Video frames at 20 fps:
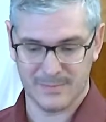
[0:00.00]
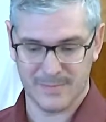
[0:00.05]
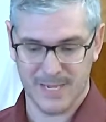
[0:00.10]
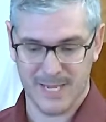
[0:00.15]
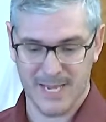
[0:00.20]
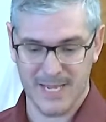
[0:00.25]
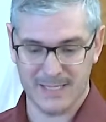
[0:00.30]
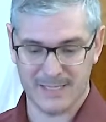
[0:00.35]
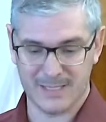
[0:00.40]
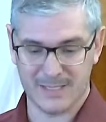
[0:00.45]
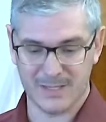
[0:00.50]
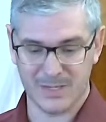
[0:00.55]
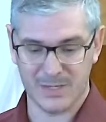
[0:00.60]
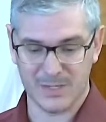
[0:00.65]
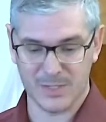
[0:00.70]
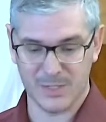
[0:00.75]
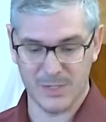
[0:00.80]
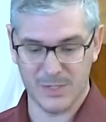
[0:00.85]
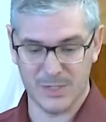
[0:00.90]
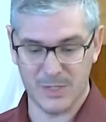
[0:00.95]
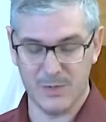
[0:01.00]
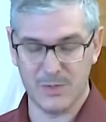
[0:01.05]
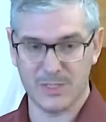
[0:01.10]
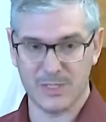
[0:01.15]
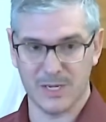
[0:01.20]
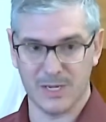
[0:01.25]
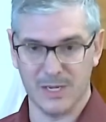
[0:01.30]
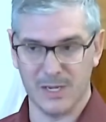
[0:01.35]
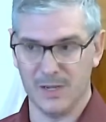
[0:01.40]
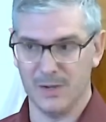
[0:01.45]
It's
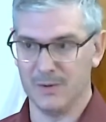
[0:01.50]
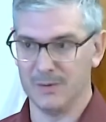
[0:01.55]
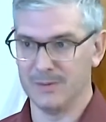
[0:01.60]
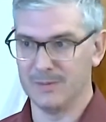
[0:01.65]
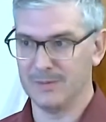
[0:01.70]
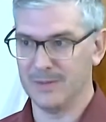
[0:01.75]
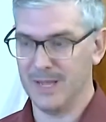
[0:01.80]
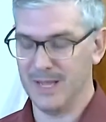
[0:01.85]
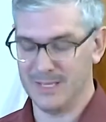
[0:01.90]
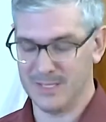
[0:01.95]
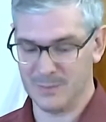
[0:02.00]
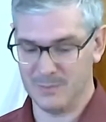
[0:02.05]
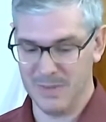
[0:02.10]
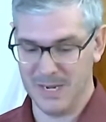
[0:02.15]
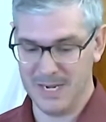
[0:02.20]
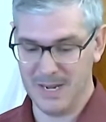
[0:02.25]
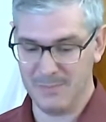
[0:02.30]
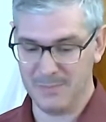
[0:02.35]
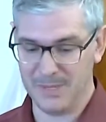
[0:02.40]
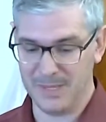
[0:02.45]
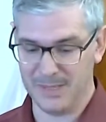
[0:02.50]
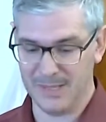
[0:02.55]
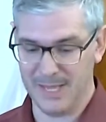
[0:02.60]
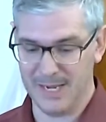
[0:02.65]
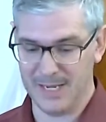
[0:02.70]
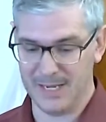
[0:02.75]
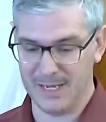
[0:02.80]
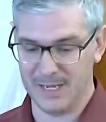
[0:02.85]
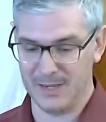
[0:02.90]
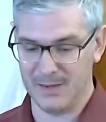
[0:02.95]
seducing you. It's
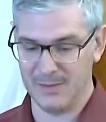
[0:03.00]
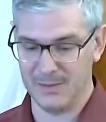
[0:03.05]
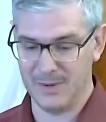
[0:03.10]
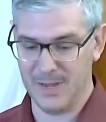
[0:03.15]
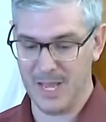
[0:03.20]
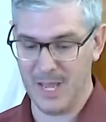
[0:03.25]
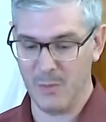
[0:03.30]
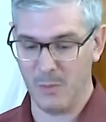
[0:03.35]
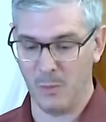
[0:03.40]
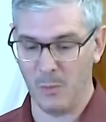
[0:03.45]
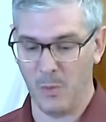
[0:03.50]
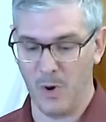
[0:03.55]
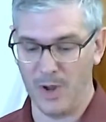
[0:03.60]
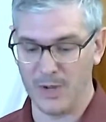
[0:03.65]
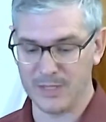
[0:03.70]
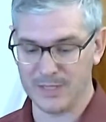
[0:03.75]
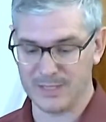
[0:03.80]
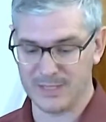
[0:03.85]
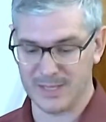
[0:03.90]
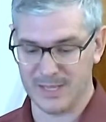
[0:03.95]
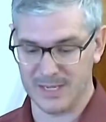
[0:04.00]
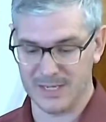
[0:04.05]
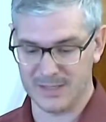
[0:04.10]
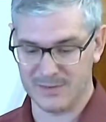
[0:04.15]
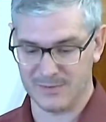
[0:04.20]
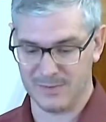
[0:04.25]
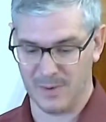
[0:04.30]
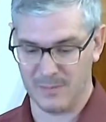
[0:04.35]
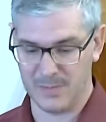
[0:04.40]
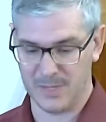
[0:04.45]
manipulating you. It wants things
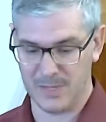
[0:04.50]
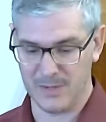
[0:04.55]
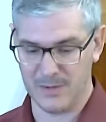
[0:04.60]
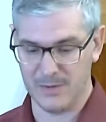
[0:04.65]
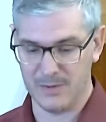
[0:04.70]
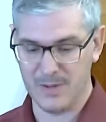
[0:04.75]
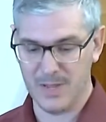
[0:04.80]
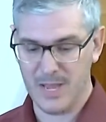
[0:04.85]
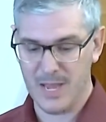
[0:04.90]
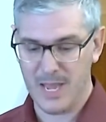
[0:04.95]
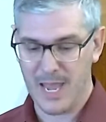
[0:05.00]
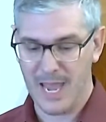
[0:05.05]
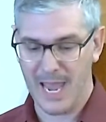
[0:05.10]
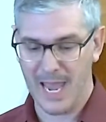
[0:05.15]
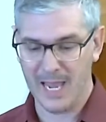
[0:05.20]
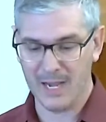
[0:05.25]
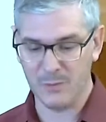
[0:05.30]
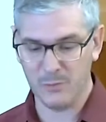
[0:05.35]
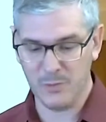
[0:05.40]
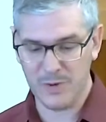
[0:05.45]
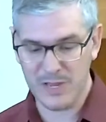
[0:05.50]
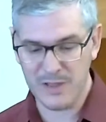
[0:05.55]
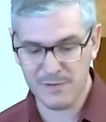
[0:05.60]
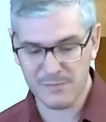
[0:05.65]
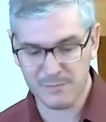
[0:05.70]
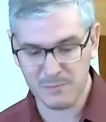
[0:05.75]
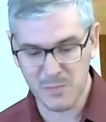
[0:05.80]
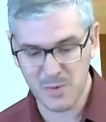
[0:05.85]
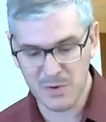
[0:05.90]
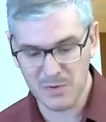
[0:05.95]
from you. And we've
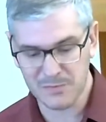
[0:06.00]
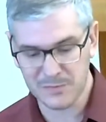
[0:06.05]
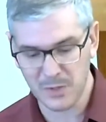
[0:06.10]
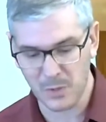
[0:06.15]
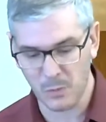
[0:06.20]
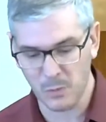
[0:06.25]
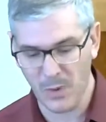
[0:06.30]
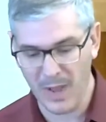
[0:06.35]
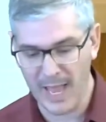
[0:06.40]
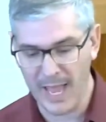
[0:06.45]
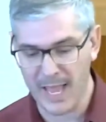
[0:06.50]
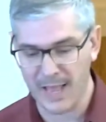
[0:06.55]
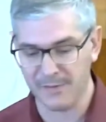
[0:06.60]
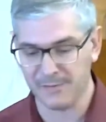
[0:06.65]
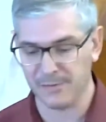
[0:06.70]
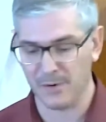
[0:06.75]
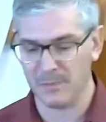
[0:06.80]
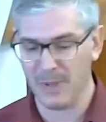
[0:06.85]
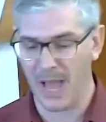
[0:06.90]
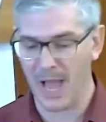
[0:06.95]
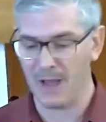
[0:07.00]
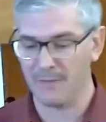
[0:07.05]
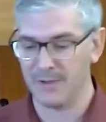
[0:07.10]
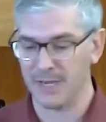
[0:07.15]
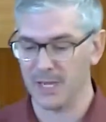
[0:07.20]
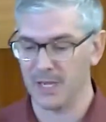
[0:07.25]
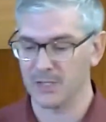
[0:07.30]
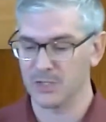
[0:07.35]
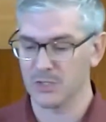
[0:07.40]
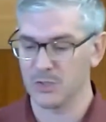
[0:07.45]
moved away from having
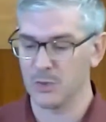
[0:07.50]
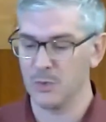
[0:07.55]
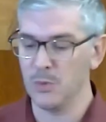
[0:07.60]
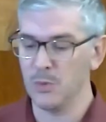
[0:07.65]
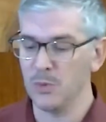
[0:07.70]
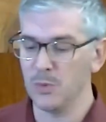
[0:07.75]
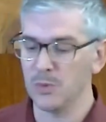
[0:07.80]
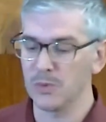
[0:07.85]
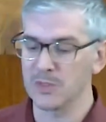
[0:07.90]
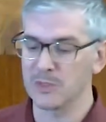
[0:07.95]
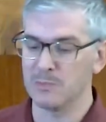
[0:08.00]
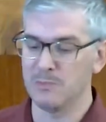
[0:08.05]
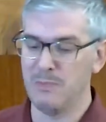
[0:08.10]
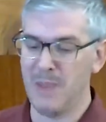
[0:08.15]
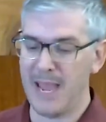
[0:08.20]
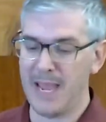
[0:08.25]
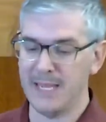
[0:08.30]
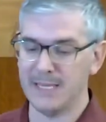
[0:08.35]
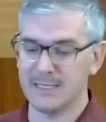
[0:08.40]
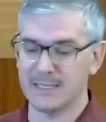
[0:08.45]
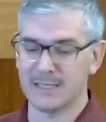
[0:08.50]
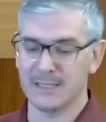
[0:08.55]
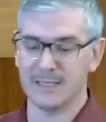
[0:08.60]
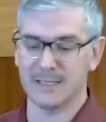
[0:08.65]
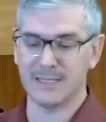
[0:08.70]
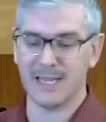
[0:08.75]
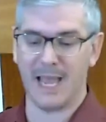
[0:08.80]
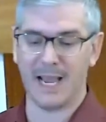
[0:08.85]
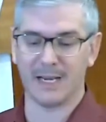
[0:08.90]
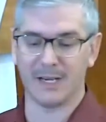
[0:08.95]
a tools-based
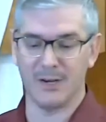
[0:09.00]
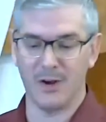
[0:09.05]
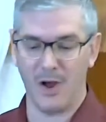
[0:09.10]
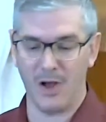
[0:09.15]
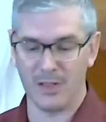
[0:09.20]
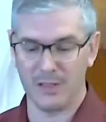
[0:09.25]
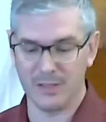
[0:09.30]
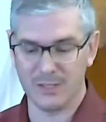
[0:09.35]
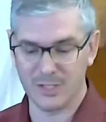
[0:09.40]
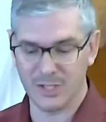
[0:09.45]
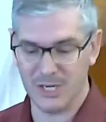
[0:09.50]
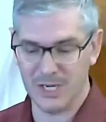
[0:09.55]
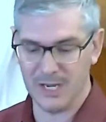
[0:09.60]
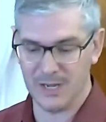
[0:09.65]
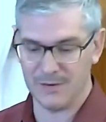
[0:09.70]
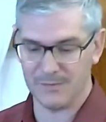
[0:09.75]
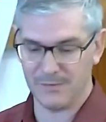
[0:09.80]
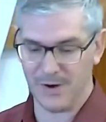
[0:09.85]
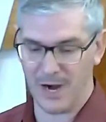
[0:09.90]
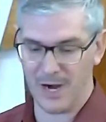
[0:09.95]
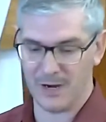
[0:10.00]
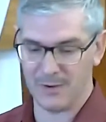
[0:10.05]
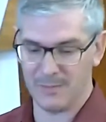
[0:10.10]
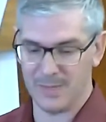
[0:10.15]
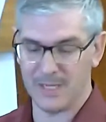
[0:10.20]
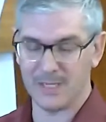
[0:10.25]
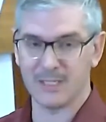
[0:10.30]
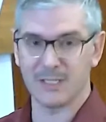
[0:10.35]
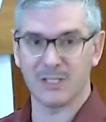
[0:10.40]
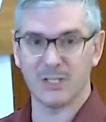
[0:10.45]
technology
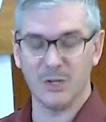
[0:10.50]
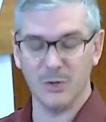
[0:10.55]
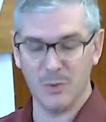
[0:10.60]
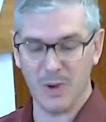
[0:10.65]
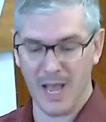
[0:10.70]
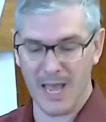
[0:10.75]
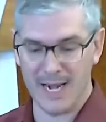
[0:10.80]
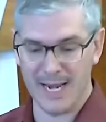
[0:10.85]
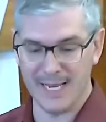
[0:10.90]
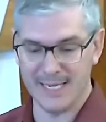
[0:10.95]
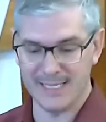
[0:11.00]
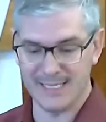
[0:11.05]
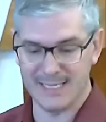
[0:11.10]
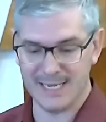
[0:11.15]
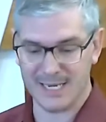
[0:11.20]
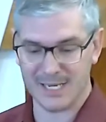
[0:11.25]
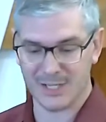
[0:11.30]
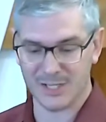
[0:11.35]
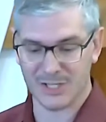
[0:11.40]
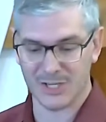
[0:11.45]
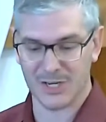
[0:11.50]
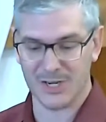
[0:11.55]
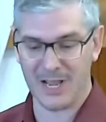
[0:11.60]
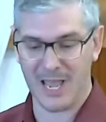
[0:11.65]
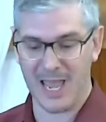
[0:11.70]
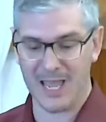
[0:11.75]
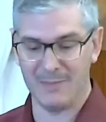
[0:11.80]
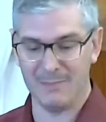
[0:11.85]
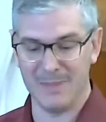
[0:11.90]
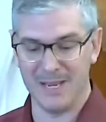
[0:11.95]
environment to an addiction
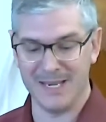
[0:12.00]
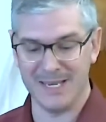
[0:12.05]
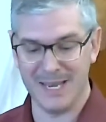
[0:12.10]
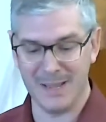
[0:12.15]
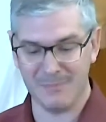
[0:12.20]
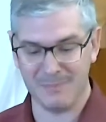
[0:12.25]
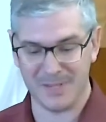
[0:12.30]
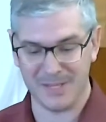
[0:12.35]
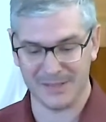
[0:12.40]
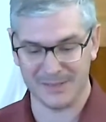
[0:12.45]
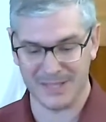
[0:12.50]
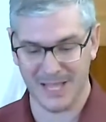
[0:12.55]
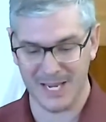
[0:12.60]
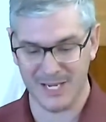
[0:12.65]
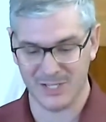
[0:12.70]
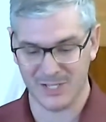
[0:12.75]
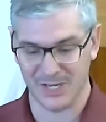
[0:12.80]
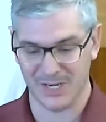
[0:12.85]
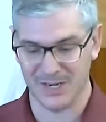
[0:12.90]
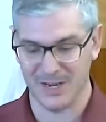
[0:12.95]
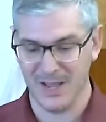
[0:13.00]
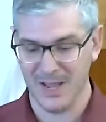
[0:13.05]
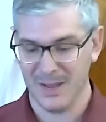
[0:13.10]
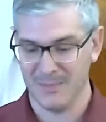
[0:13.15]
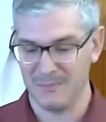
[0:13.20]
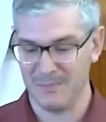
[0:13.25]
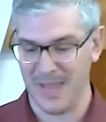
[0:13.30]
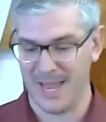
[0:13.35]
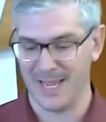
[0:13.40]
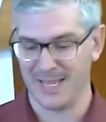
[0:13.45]
and
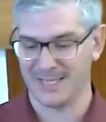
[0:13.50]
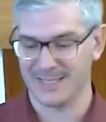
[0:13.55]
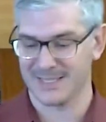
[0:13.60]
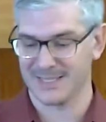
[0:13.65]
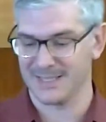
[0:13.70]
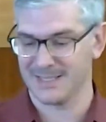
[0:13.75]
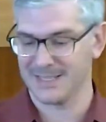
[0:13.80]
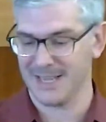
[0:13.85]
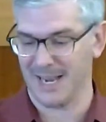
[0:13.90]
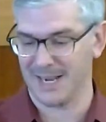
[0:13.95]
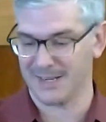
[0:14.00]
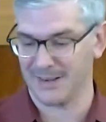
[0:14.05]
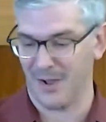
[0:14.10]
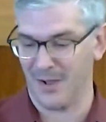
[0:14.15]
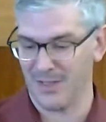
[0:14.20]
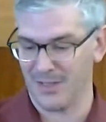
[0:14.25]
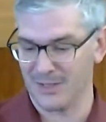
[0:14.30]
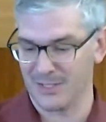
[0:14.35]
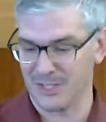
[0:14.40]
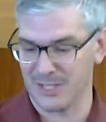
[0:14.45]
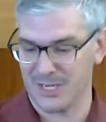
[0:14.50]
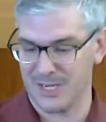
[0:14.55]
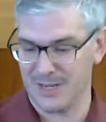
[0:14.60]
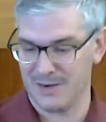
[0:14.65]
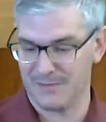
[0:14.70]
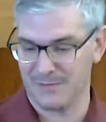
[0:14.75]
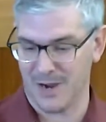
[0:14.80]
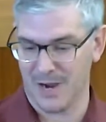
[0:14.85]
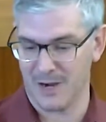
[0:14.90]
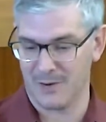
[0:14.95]
manipulation-based technology
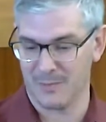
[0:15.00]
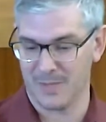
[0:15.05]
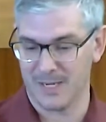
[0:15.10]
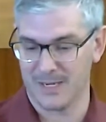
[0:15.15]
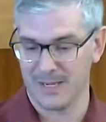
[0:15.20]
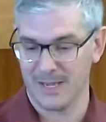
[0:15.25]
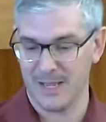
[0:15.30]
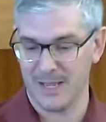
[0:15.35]
environment.